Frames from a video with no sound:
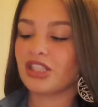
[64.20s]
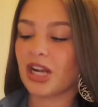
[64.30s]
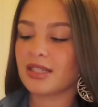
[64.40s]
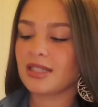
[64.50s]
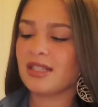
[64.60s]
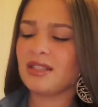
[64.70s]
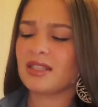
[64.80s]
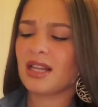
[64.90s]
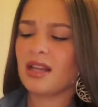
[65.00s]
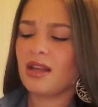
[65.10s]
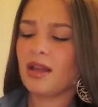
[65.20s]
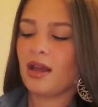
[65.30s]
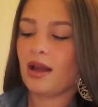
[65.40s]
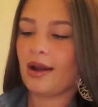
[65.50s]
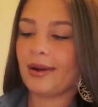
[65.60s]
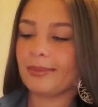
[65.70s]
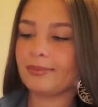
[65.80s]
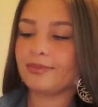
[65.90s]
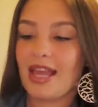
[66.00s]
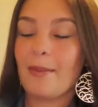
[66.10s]
& Johnson's,
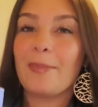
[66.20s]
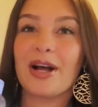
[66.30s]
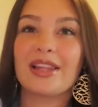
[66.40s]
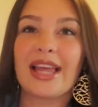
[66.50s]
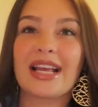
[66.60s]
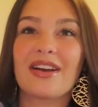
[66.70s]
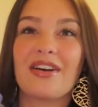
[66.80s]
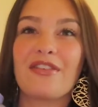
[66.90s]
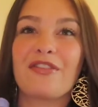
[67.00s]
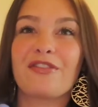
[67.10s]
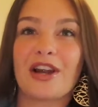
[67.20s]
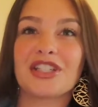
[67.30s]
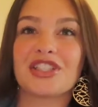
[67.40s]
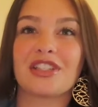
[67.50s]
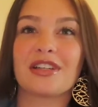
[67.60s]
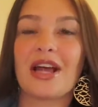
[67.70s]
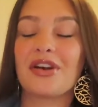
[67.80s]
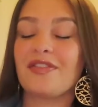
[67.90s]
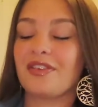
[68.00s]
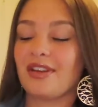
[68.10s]
but like fresher.
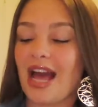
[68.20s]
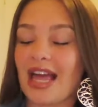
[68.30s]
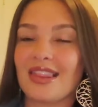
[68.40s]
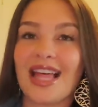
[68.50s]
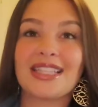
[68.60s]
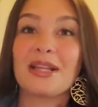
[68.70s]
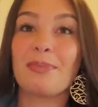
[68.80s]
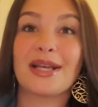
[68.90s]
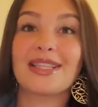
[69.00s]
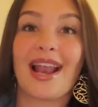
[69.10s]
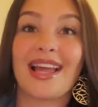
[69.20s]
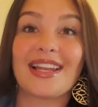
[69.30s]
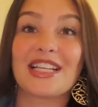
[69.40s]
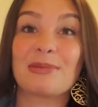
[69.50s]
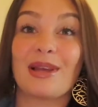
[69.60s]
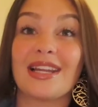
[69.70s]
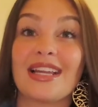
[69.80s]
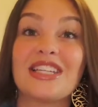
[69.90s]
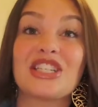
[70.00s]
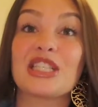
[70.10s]
That's the best that I can explain
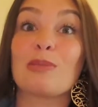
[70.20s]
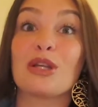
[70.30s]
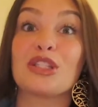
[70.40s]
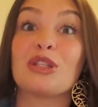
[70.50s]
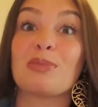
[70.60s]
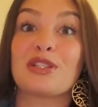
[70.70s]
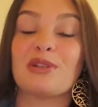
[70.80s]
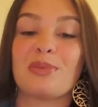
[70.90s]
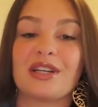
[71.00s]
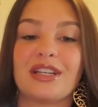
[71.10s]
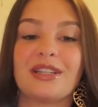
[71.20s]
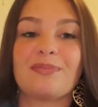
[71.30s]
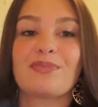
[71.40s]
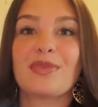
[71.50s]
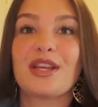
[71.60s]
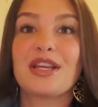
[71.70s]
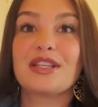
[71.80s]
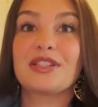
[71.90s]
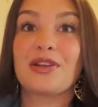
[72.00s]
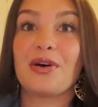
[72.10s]
it. It just smells super, super good.
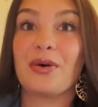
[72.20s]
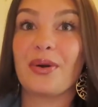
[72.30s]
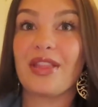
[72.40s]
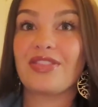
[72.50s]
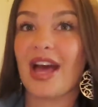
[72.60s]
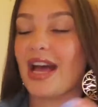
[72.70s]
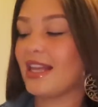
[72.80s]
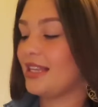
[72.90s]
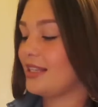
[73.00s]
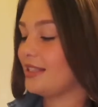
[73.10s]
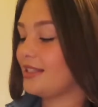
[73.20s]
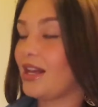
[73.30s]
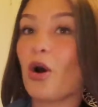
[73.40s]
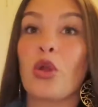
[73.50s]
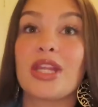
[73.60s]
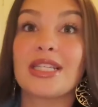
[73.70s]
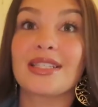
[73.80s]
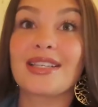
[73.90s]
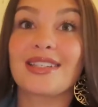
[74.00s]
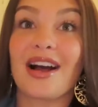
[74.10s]
So that is only
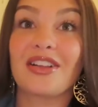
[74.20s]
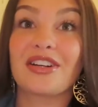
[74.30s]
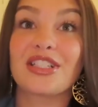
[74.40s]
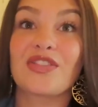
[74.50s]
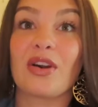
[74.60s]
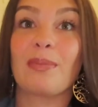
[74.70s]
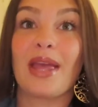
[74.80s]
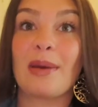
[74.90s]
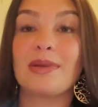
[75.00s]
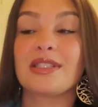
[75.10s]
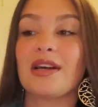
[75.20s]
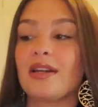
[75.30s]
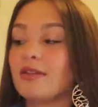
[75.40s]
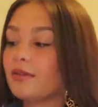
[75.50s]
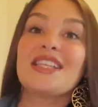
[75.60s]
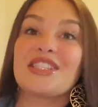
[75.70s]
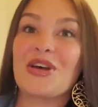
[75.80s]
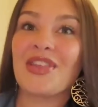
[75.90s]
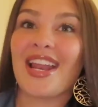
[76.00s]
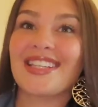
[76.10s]
$6 from Amazon. So
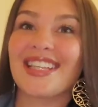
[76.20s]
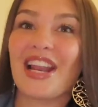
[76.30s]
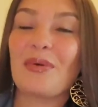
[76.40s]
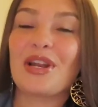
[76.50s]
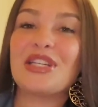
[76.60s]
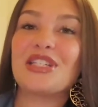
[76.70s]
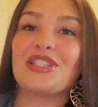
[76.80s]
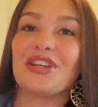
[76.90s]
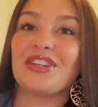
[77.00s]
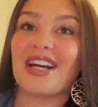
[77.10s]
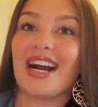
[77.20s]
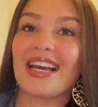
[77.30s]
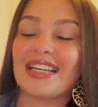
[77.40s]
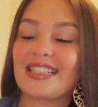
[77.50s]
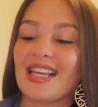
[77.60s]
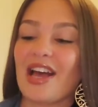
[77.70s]
the next thing that I wanted to show you guys